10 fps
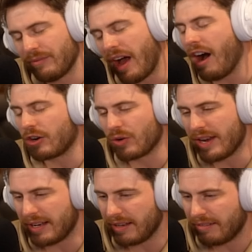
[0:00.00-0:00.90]

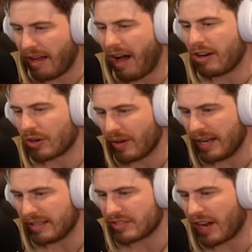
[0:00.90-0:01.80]
Ocarina.
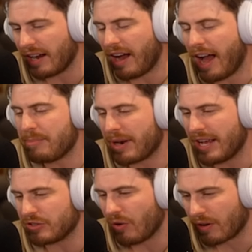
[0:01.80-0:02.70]
Ocarina. Sorry, I
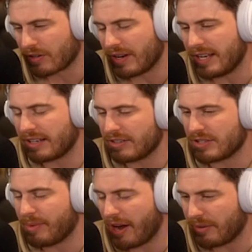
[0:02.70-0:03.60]
pronounce Ocarina because
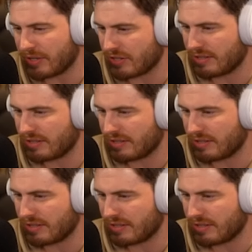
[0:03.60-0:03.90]
I'm Irish.